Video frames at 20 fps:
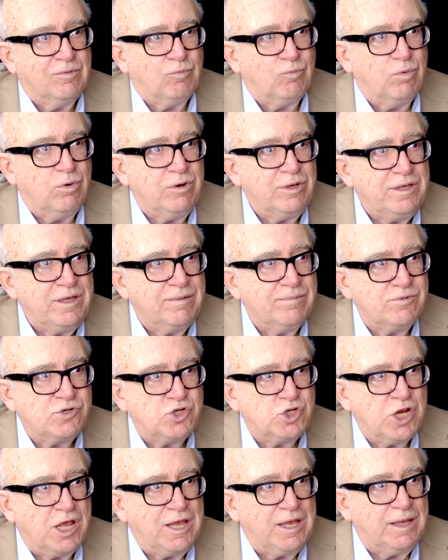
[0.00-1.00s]
William
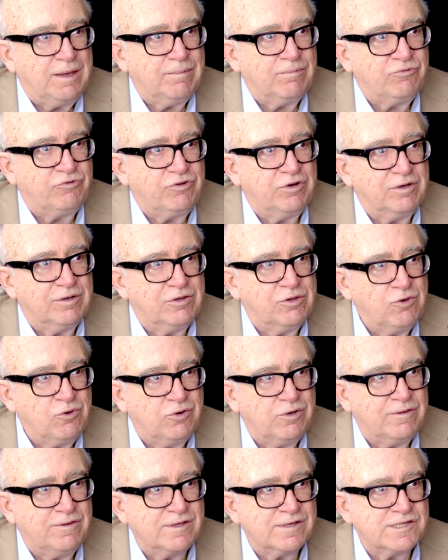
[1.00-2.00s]
James
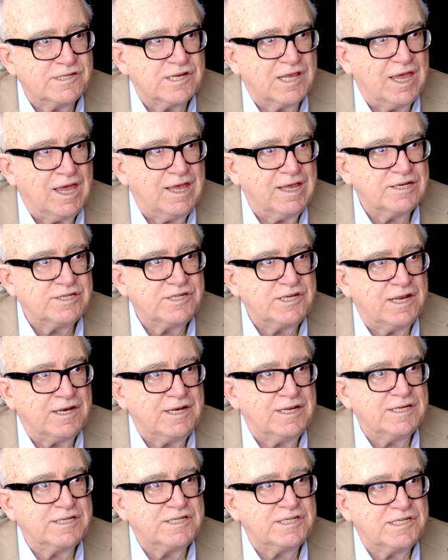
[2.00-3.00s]
included this case
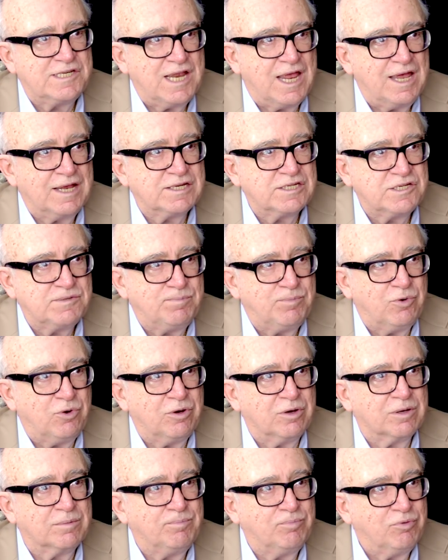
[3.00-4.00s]
in his textbook,